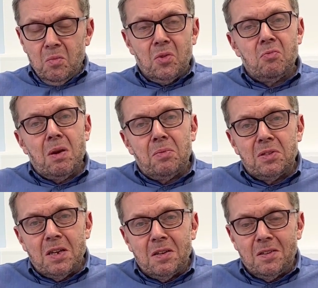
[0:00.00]

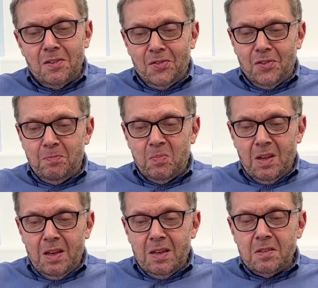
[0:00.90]
representative
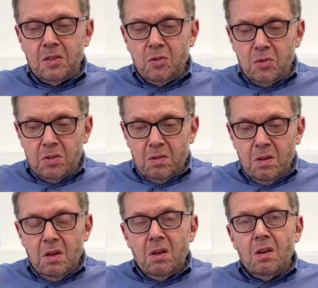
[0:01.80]
as they used to.
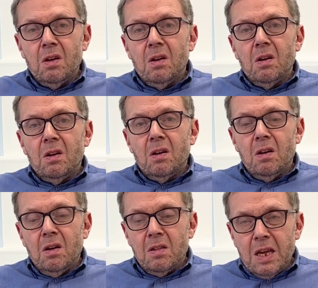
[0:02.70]

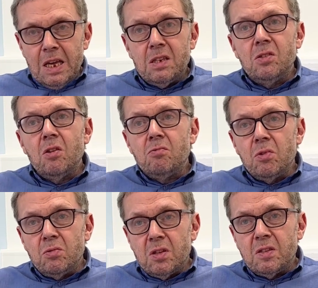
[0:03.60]
There is no
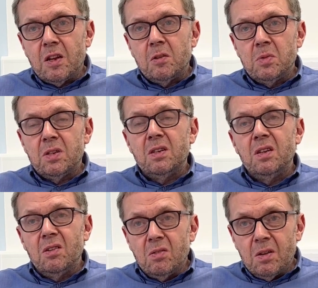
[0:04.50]
route to settlement any
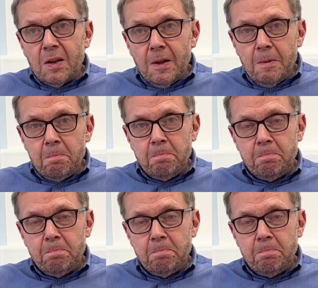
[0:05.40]
longer.